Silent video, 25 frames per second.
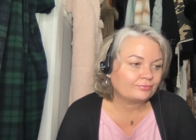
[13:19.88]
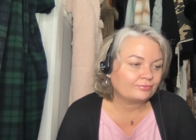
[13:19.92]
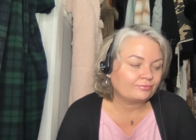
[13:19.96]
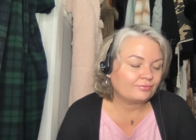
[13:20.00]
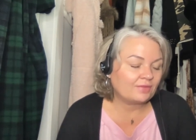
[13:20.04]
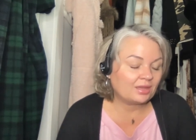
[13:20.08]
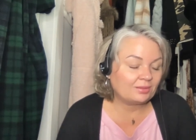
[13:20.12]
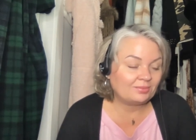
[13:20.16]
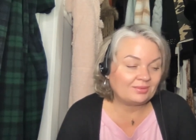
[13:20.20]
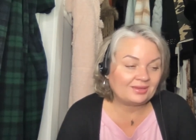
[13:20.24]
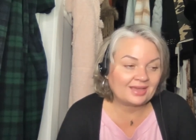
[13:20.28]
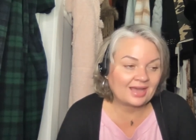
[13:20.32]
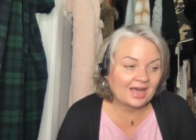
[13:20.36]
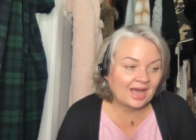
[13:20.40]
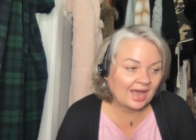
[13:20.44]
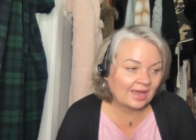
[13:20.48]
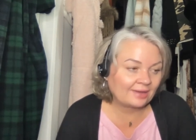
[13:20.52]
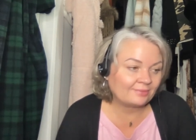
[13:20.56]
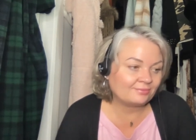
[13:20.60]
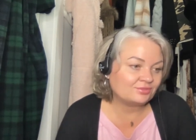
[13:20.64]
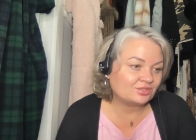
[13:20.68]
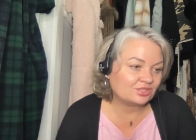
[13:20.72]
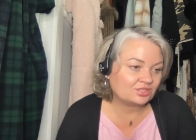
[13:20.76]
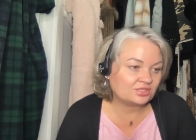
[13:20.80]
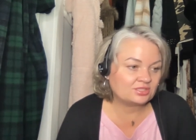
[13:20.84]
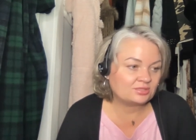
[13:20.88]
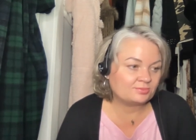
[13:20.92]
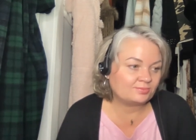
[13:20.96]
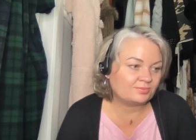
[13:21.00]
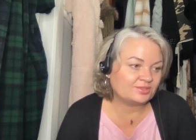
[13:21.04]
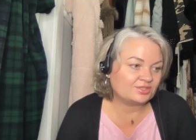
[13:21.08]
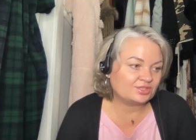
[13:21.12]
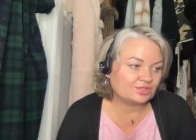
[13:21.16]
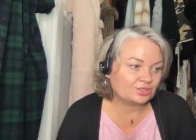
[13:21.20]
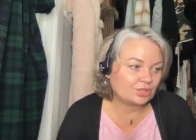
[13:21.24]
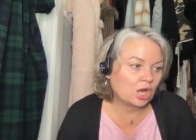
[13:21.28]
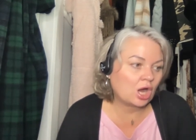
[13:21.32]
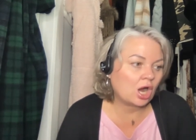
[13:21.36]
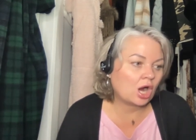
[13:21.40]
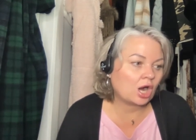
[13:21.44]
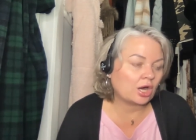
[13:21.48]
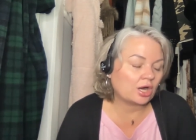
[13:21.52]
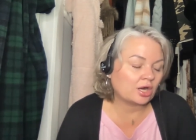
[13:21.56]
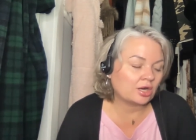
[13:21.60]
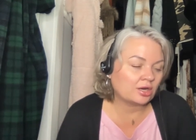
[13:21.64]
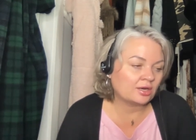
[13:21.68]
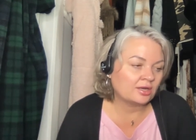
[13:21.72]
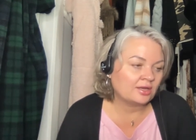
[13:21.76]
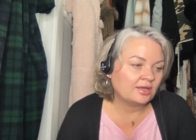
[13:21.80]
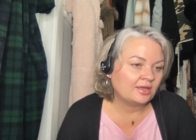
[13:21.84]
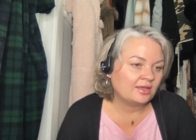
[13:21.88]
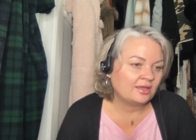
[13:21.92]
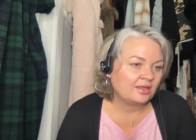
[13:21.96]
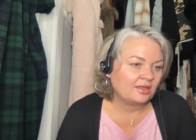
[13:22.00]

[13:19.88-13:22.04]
Maybe I'm just bizarre